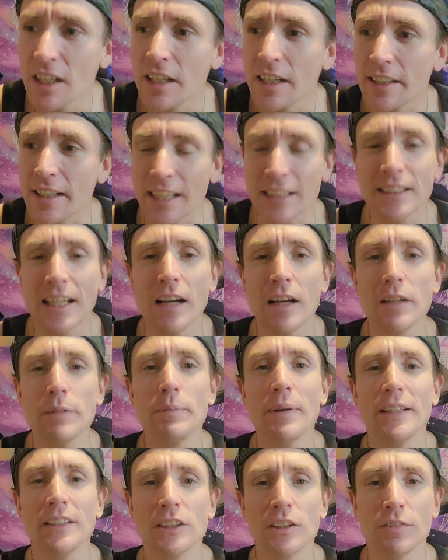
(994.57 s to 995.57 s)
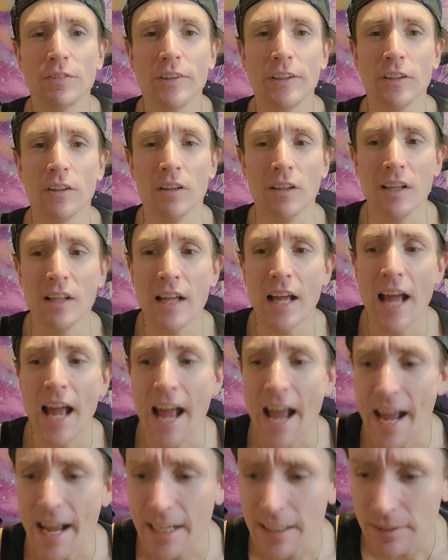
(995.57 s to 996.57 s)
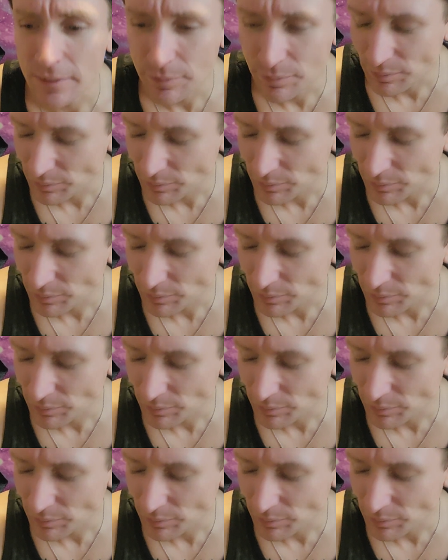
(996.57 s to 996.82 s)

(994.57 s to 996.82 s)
That's how it makes you feel. And